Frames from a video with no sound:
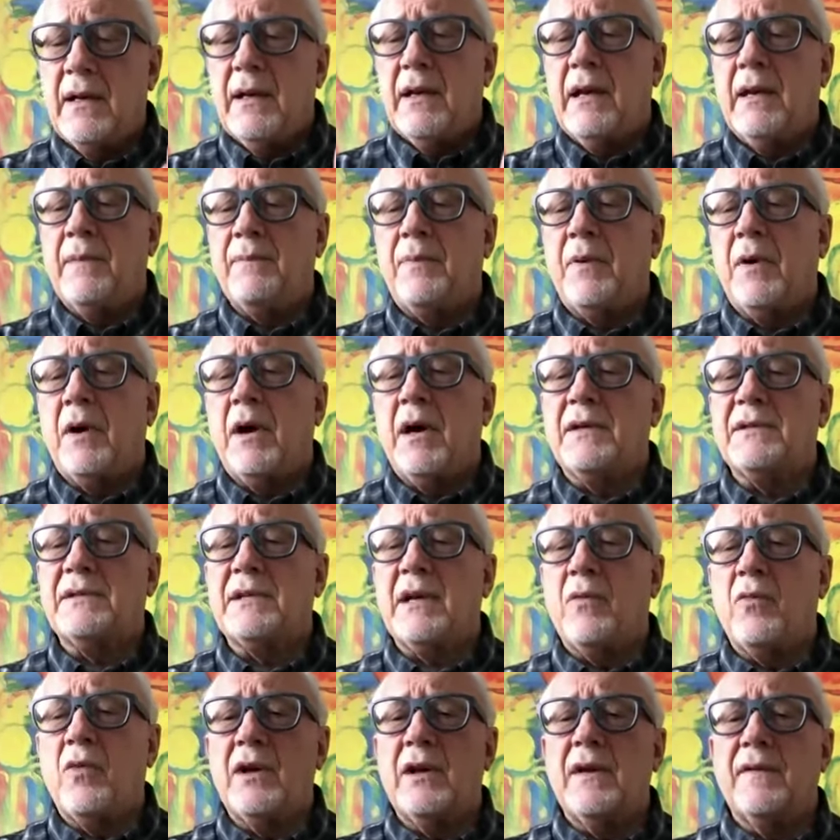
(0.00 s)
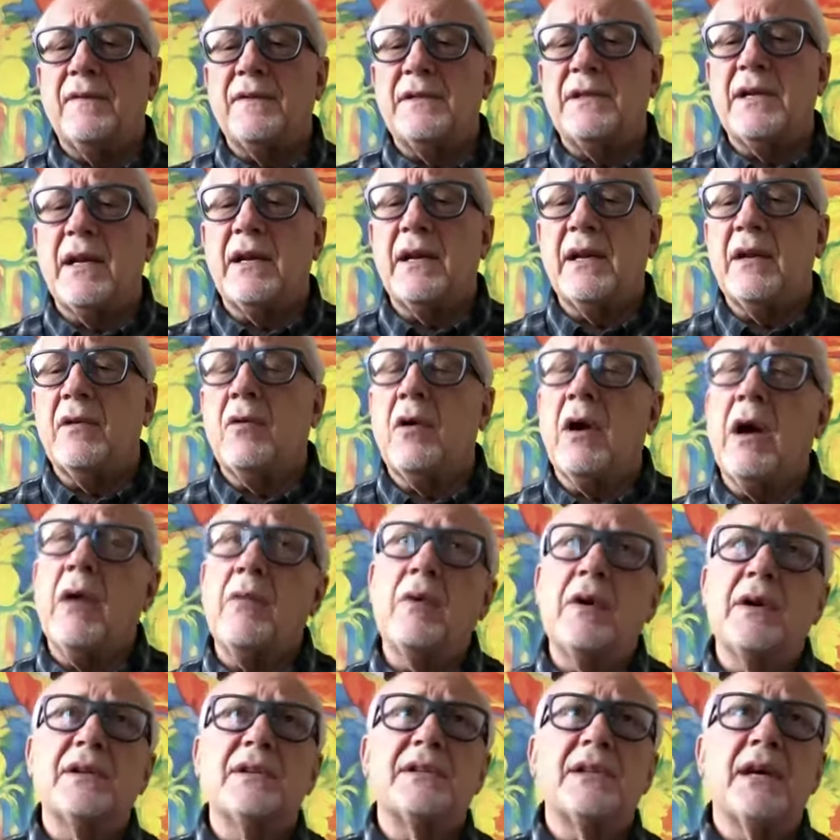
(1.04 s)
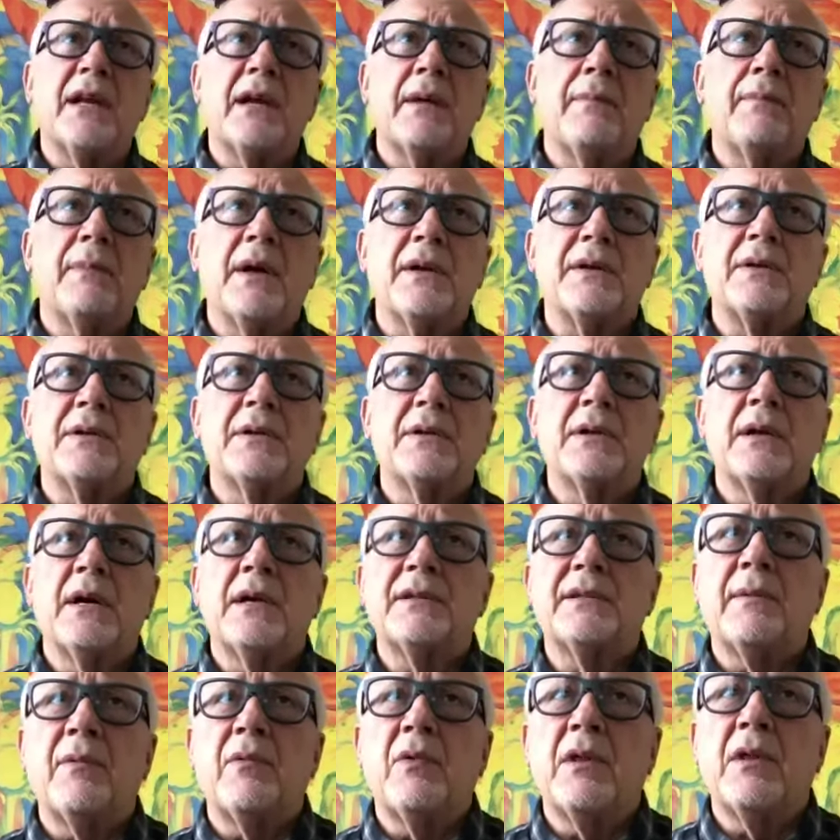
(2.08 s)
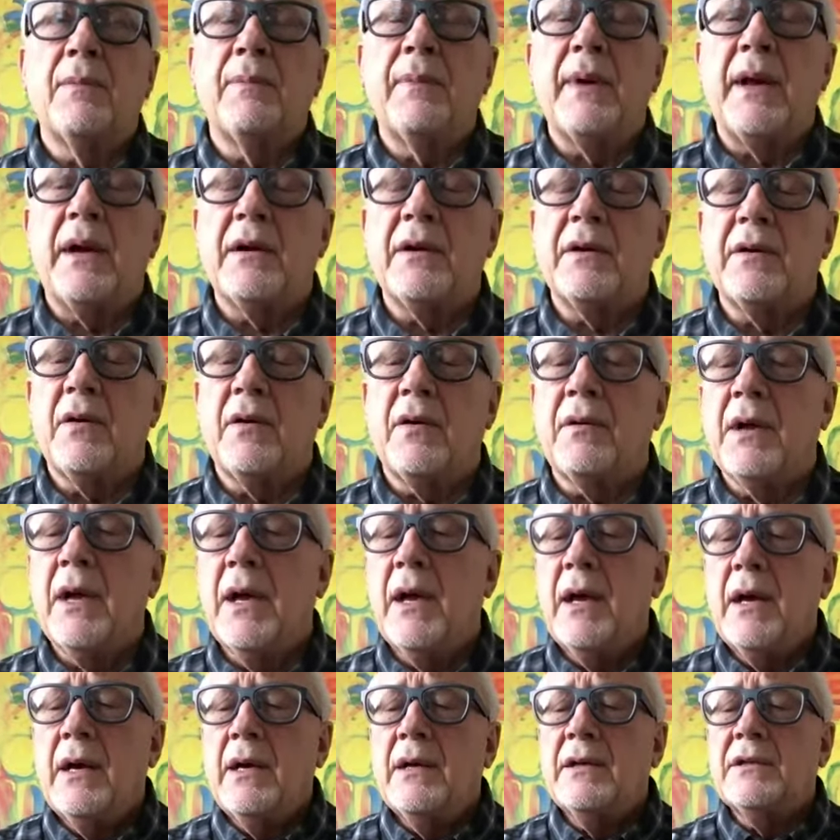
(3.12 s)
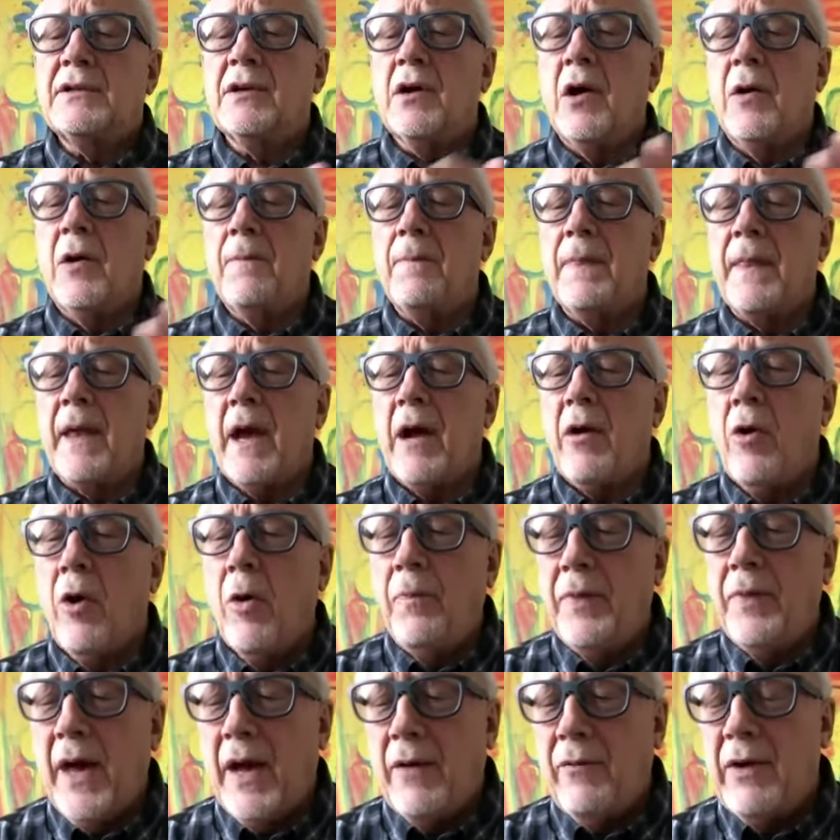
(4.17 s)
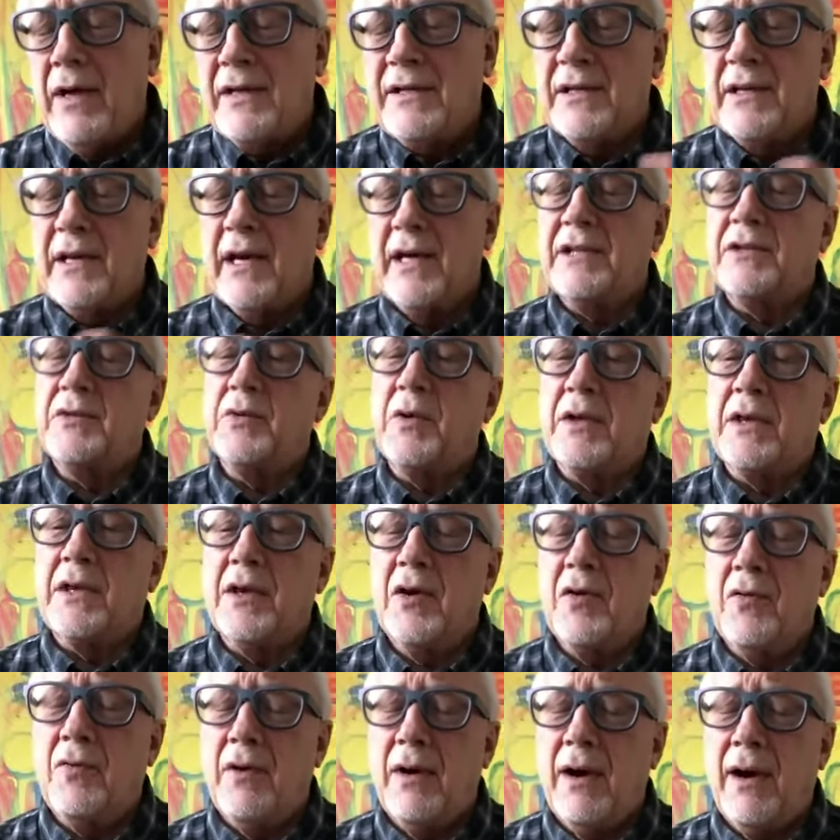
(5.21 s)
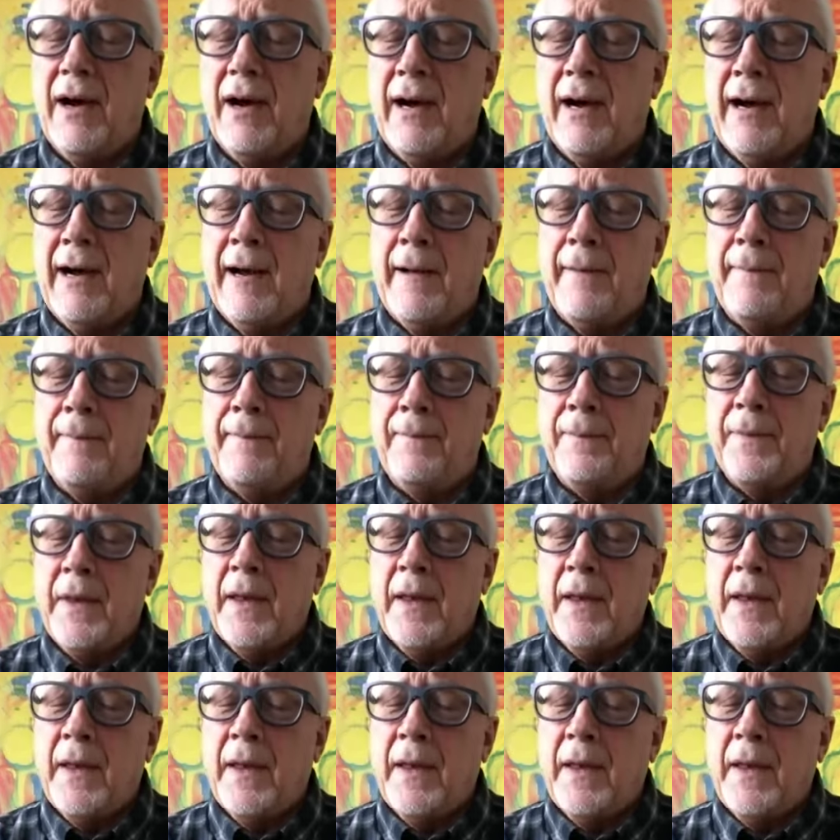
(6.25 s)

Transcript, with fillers: and paused, I wouldn't have sent it, or I would have sent a much uh, something with a better tone. So I hope that resonates with you. Um,